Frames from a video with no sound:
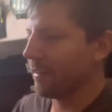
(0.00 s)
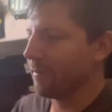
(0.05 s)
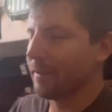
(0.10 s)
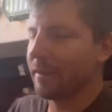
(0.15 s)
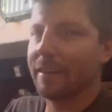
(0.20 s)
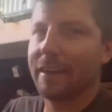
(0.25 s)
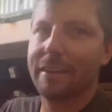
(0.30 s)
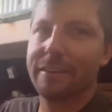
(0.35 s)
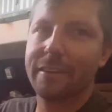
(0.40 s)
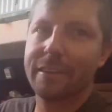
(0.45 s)
bit
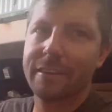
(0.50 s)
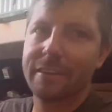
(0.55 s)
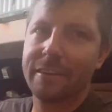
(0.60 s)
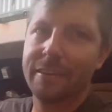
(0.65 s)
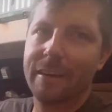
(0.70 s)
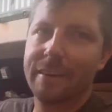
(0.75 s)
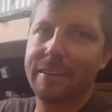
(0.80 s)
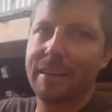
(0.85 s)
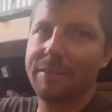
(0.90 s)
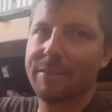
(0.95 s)
nicer because you
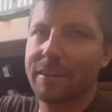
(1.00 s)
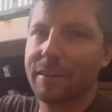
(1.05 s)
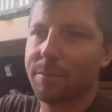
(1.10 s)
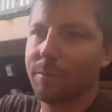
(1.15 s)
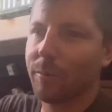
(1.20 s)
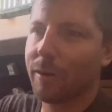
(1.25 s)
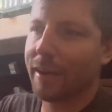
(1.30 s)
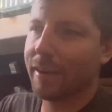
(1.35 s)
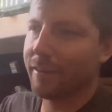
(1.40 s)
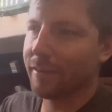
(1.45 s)
don't have to have a
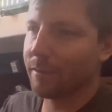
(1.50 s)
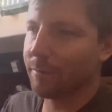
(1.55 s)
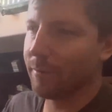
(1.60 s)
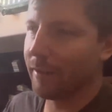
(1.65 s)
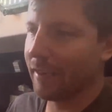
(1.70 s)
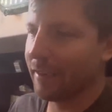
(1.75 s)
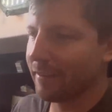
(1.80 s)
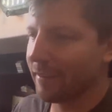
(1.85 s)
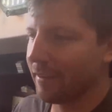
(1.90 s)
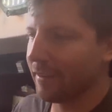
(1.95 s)
wire
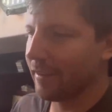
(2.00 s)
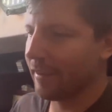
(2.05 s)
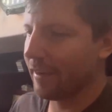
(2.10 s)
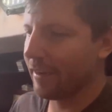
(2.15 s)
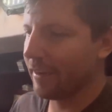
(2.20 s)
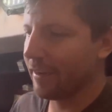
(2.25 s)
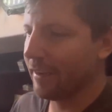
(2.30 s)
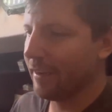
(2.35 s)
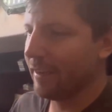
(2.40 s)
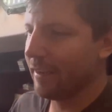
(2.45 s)
splice in
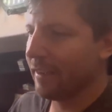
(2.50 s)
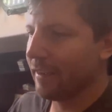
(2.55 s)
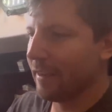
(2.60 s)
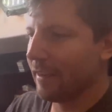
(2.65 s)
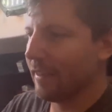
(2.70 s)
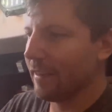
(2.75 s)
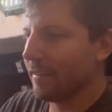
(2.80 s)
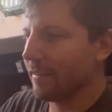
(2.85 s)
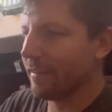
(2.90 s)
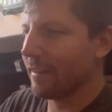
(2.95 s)
there,
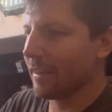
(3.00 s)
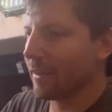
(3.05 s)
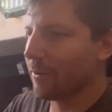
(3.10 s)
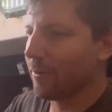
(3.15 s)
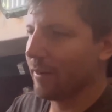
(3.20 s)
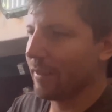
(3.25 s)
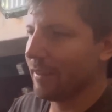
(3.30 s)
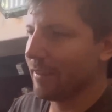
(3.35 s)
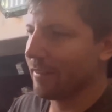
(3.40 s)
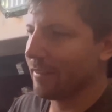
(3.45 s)
and it's not
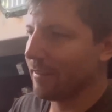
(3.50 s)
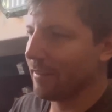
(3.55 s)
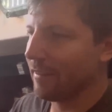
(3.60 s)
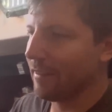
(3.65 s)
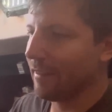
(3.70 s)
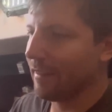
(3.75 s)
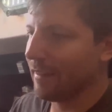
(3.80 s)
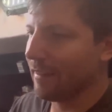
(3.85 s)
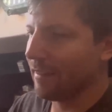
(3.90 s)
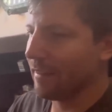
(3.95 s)
quite as
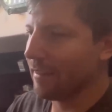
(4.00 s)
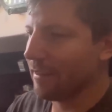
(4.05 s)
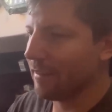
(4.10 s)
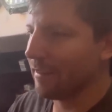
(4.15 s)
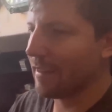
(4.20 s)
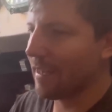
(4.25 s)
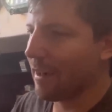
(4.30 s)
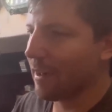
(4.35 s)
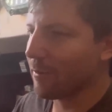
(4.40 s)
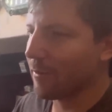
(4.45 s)

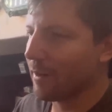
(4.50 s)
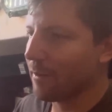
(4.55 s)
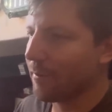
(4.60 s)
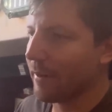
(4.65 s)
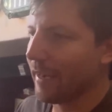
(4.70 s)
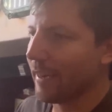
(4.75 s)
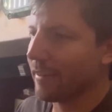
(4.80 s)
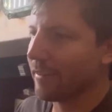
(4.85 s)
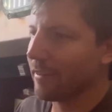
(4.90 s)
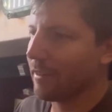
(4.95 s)
loud when it
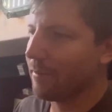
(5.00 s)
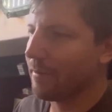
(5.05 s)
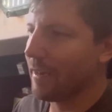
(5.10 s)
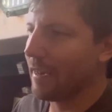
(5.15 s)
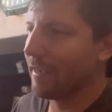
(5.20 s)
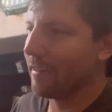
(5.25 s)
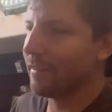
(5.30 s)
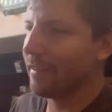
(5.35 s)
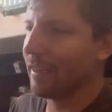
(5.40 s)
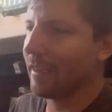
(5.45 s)
bangs on the
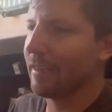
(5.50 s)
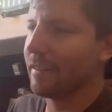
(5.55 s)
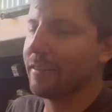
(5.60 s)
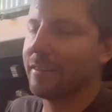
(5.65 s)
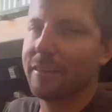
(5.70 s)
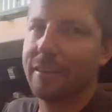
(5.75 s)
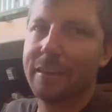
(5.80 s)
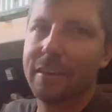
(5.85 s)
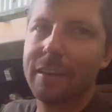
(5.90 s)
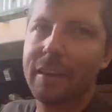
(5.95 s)
mast. I guess
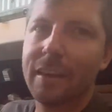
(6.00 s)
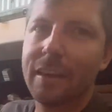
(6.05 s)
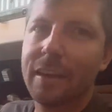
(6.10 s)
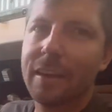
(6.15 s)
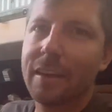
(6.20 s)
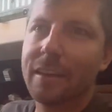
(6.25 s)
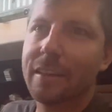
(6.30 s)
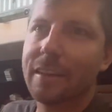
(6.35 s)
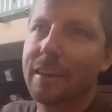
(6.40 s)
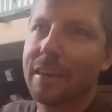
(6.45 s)
the
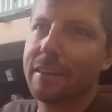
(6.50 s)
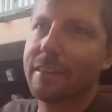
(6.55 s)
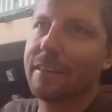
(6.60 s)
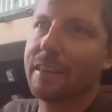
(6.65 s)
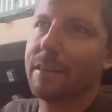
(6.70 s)
nice thing